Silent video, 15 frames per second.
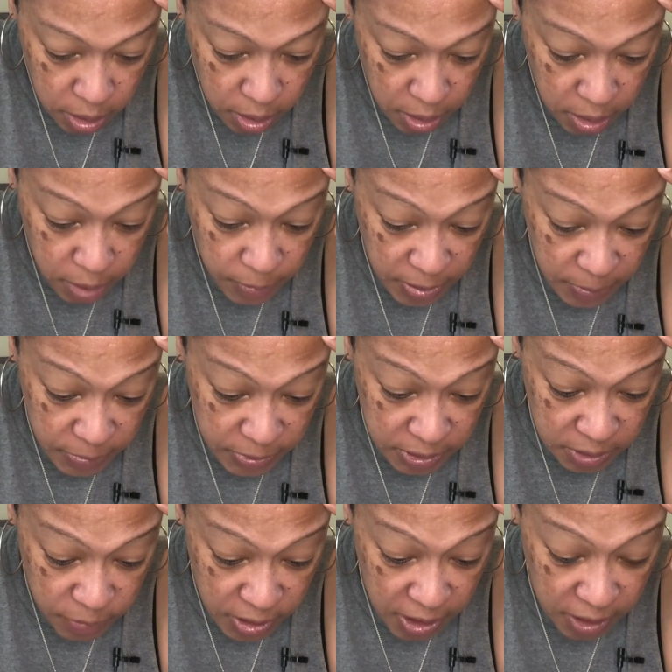And there may be
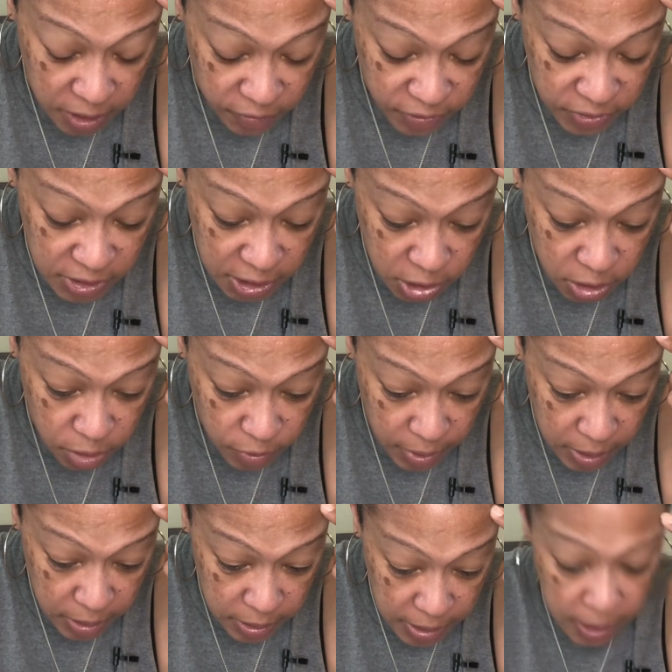some negative attention
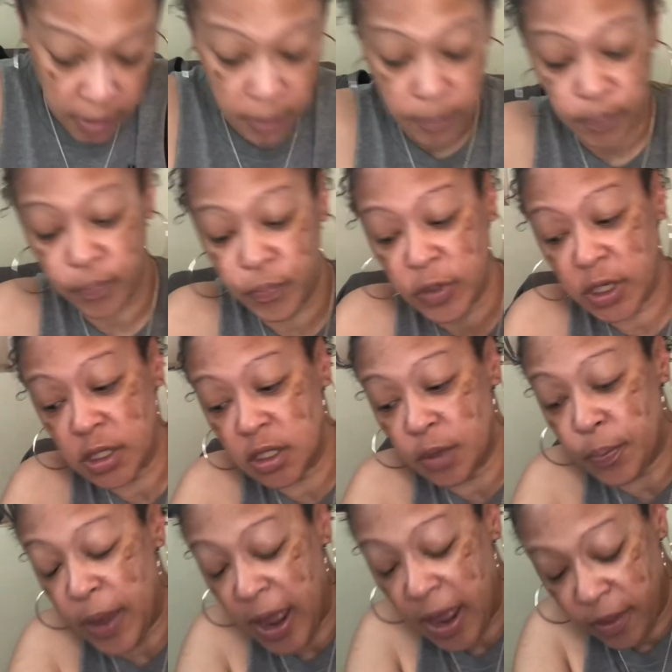around that because their
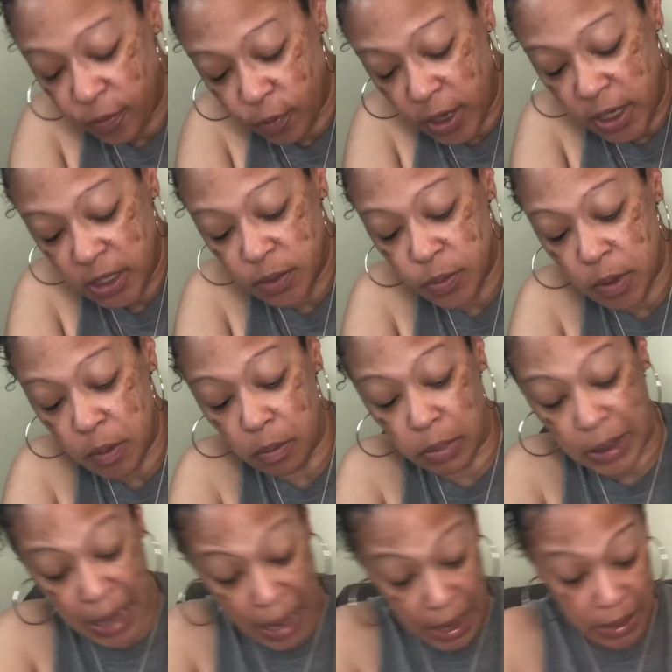pathway has been
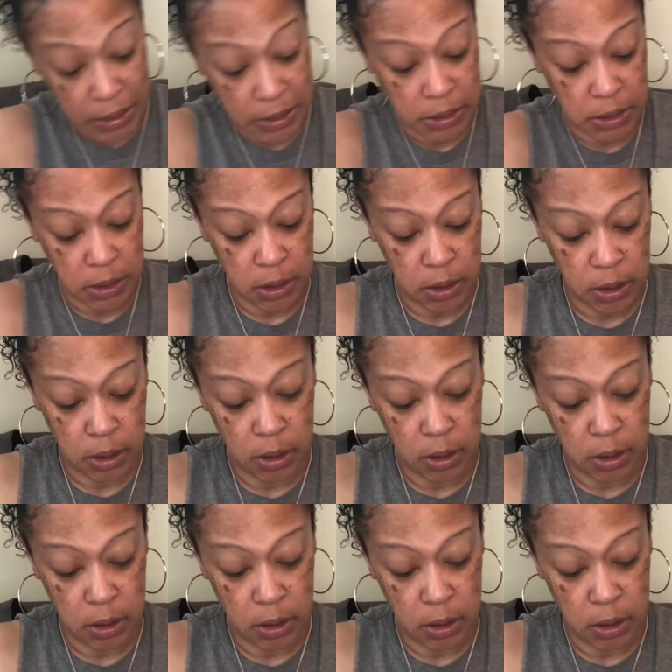blocked.